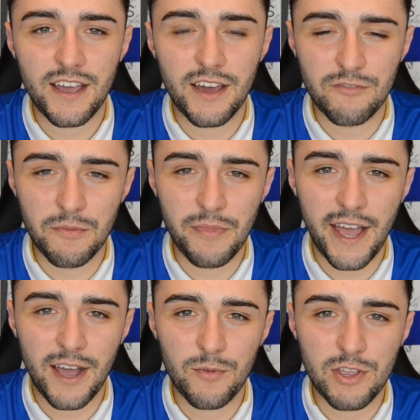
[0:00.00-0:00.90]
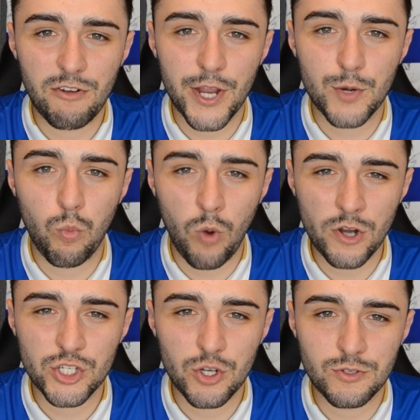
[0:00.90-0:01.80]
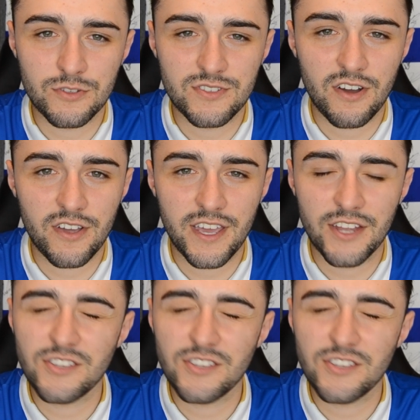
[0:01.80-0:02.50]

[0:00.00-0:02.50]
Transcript: And from that, we created one shot on target.